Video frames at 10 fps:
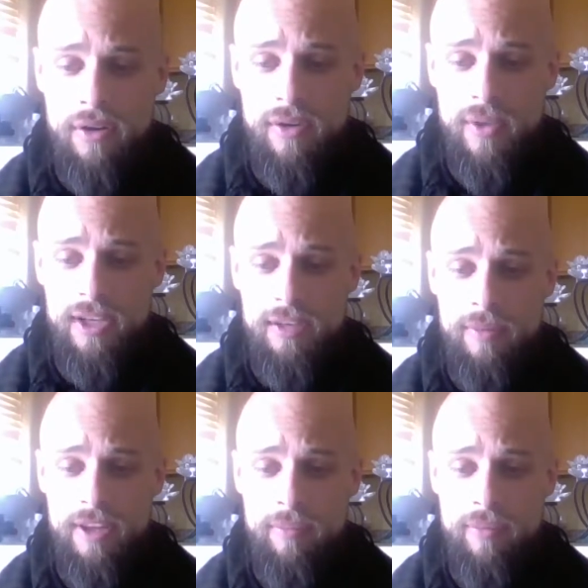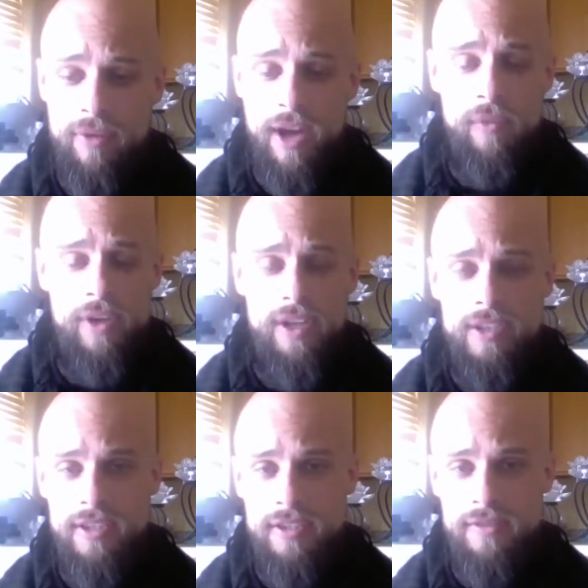we get to be the prime
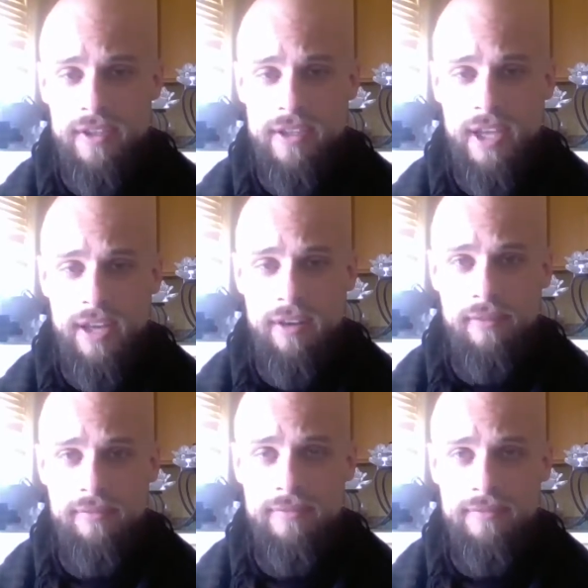witnesses of this era.